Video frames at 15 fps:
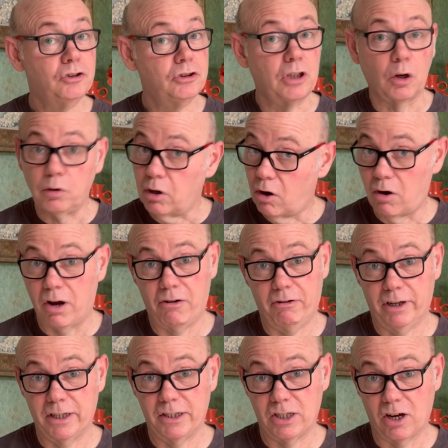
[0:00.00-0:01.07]
don't hire a
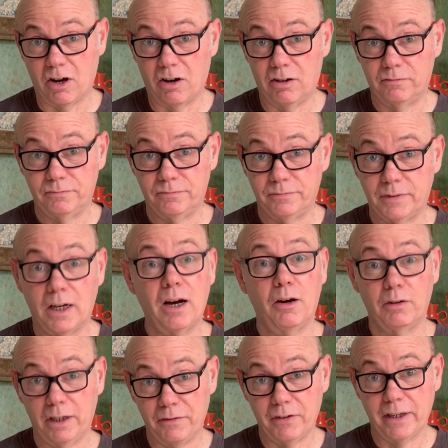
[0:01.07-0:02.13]
guitar.
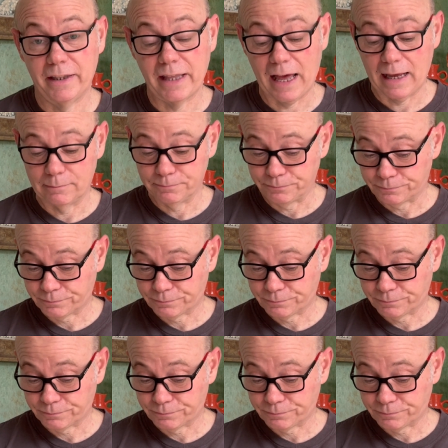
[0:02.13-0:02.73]
I'll leave it at that.